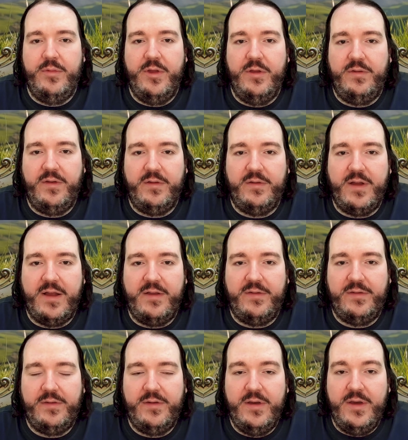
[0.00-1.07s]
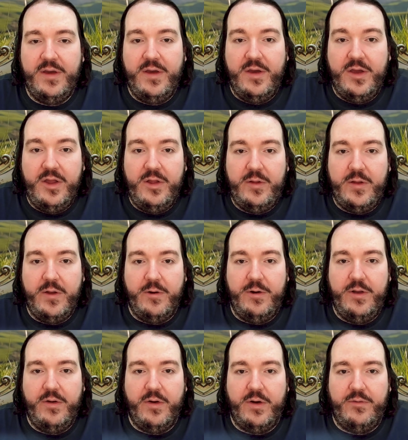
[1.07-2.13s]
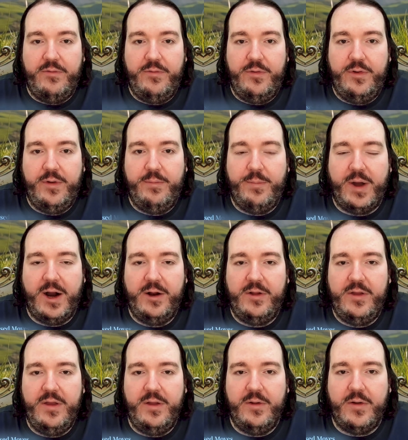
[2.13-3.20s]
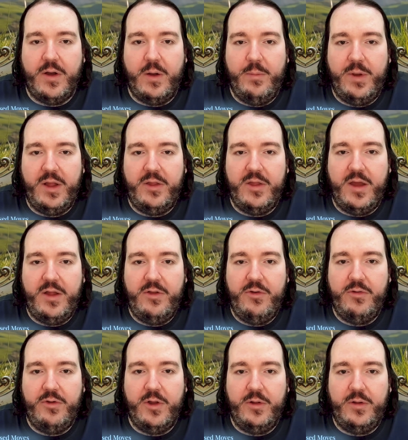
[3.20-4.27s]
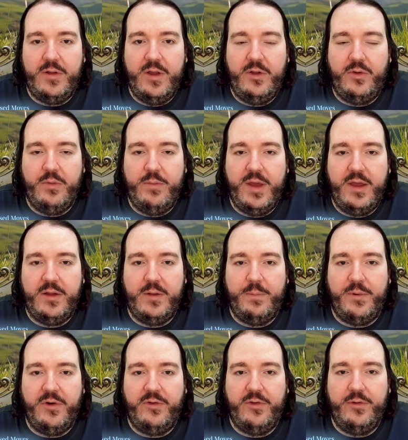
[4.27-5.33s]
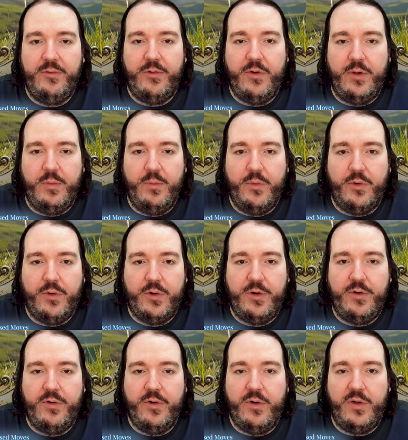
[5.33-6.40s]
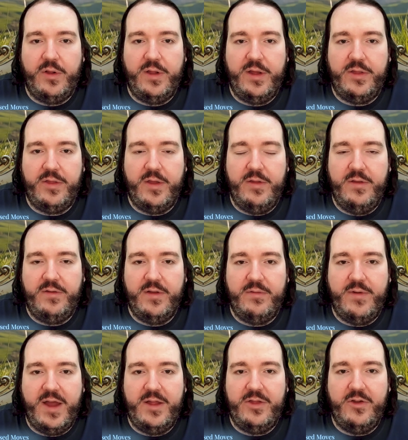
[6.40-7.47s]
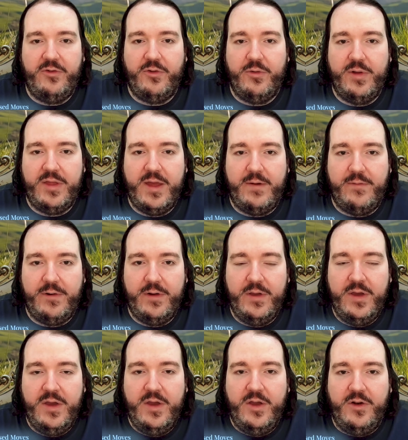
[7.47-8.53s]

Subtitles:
the success in theory of party in combat, then you don't need to make the person roll at a disadvantage or whatever.